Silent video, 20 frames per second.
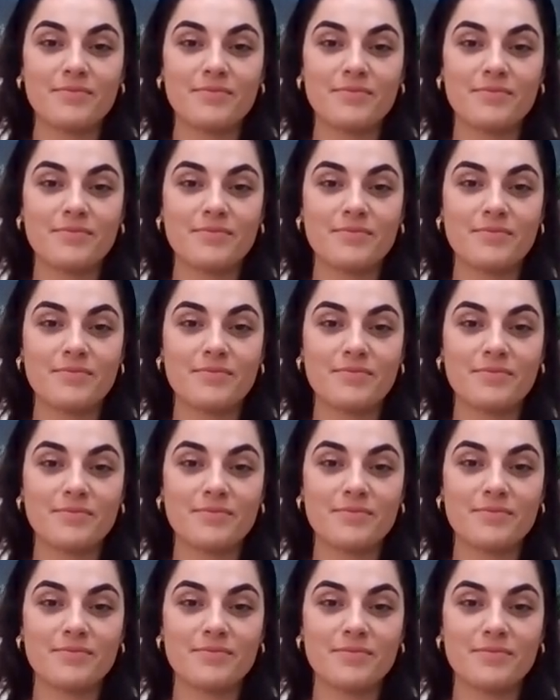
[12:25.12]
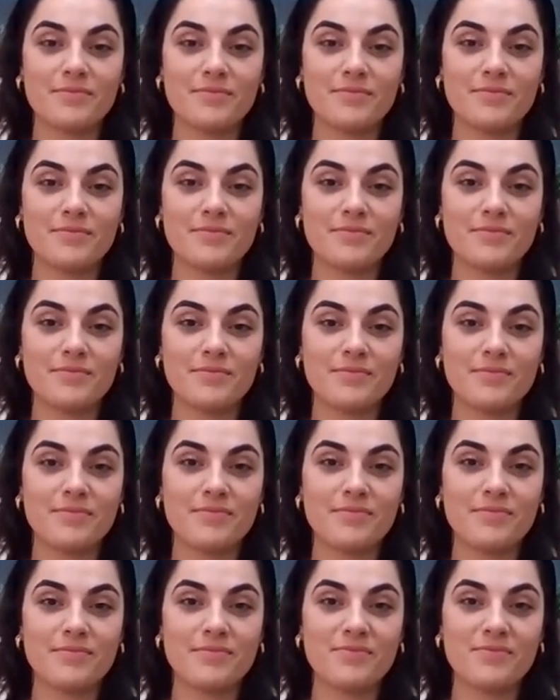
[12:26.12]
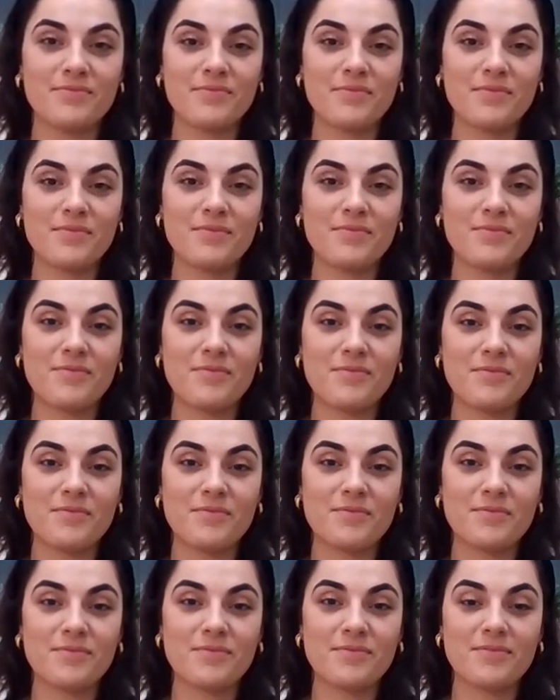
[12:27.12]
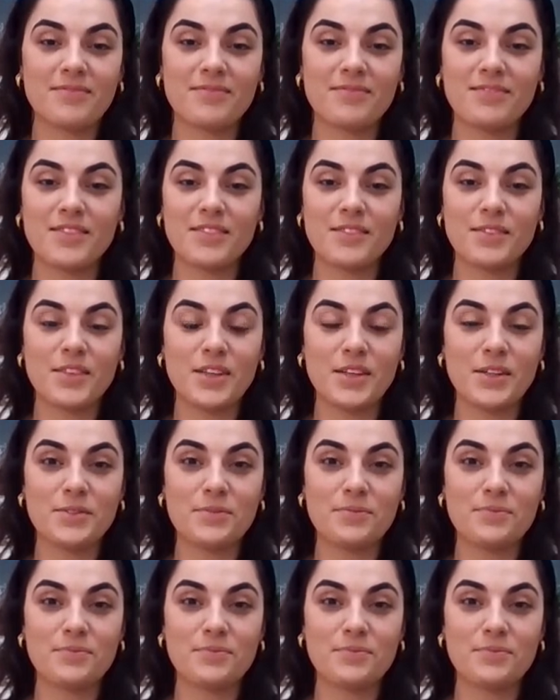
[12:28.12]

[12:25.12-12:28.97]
(not speaking)